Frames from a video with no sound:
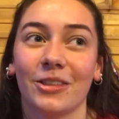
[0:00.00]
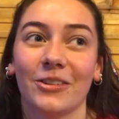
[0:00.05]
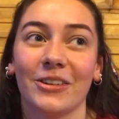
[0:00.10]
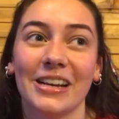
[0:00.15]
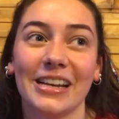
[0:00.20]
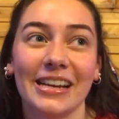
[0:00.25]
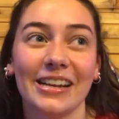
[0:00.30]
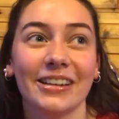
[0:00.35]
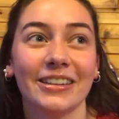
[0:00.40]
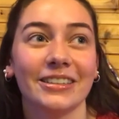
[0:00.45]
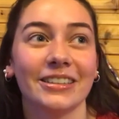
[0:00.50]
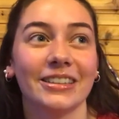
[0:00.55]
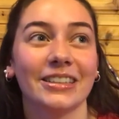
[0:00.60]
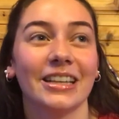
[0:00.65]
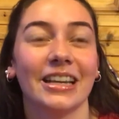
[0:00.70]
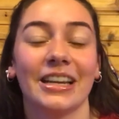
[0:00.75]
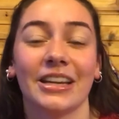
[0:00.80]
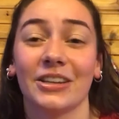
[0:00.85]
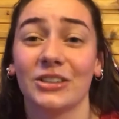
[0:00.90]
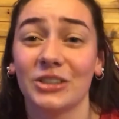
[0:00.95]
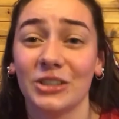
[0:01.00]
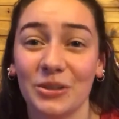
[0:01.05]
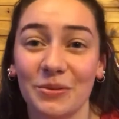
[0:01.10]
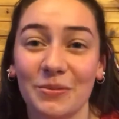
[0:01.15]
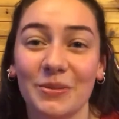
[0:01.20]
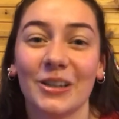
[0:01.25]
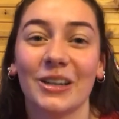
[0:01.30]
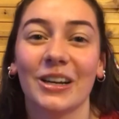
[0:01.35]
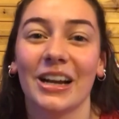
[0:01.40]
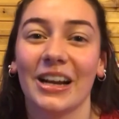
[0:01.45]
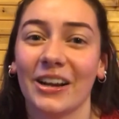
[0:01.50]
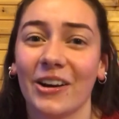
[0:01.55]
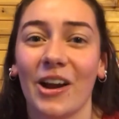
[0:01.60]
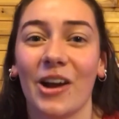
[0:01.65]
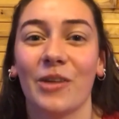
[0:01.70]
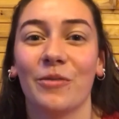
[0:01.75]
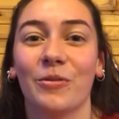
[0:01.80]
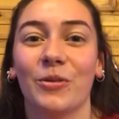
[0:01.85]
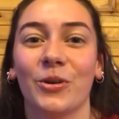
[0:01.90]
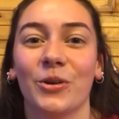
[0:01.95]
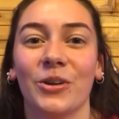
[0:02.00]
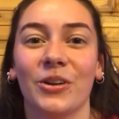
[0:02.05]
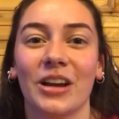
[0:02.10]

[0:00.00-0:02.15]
three years like super incredible.